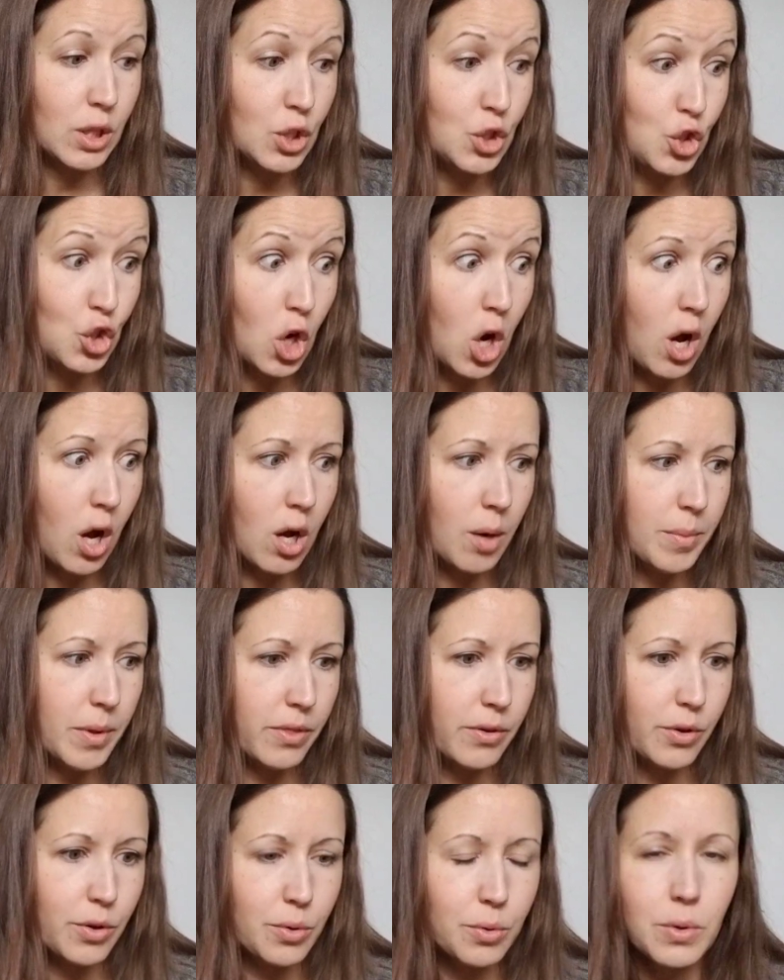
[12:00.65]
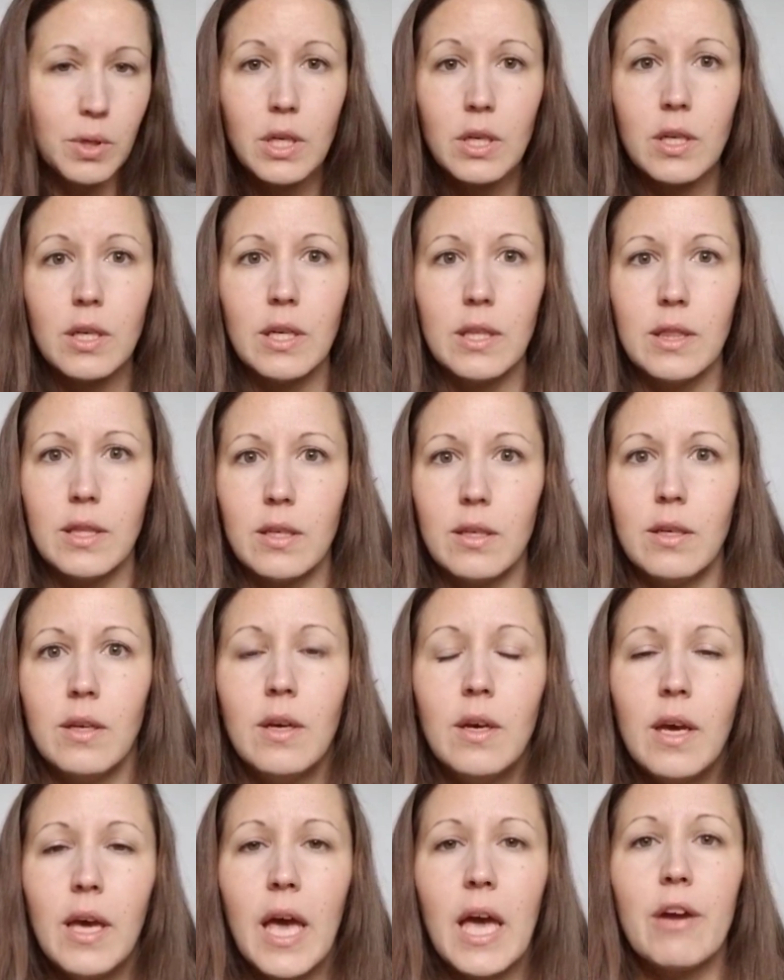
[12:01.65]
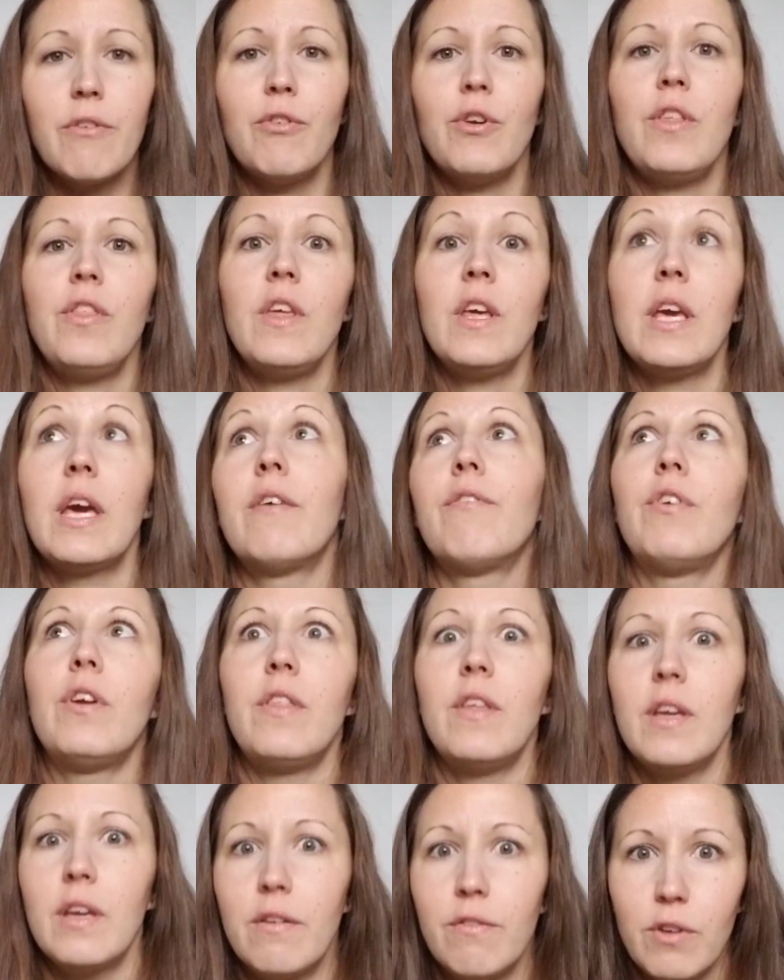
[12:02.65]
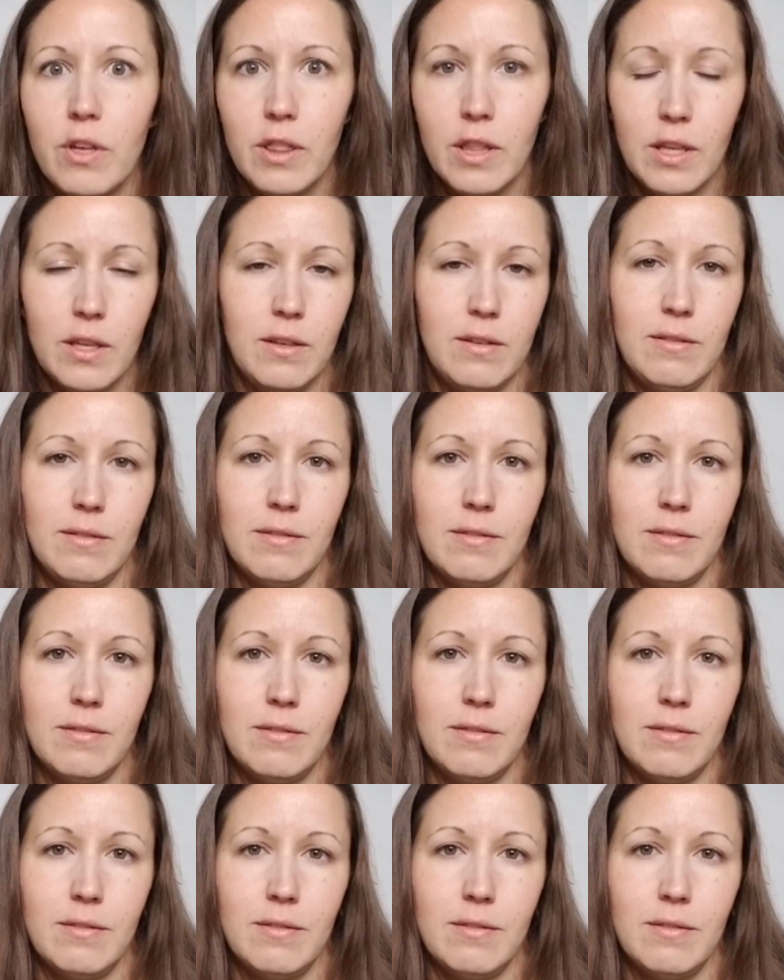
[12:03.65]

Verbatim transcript: the job and the career and the everything, everything, everything.